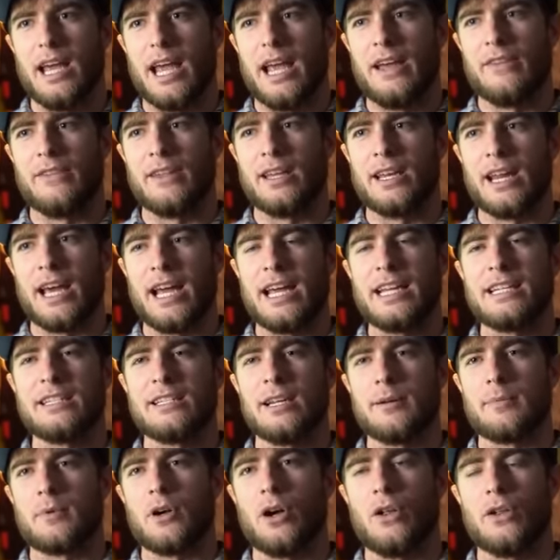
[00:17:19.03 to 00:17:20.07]
And then I
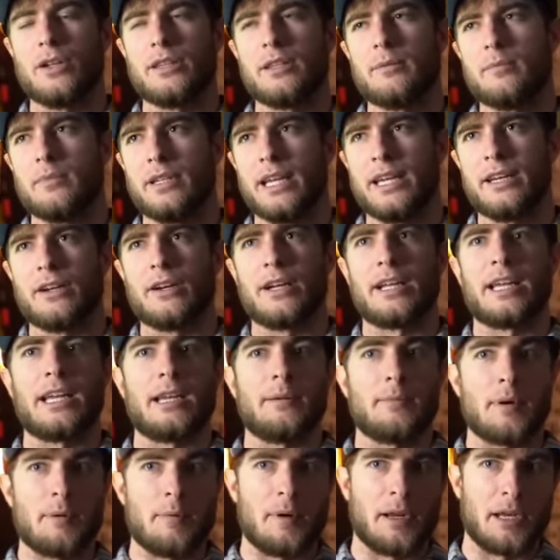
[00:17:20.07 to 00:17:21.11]
ended up calling them later and
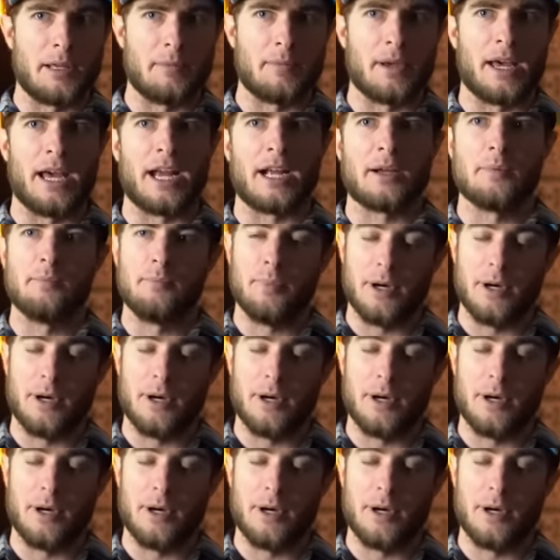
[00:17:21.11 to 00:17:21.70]
getting my money back.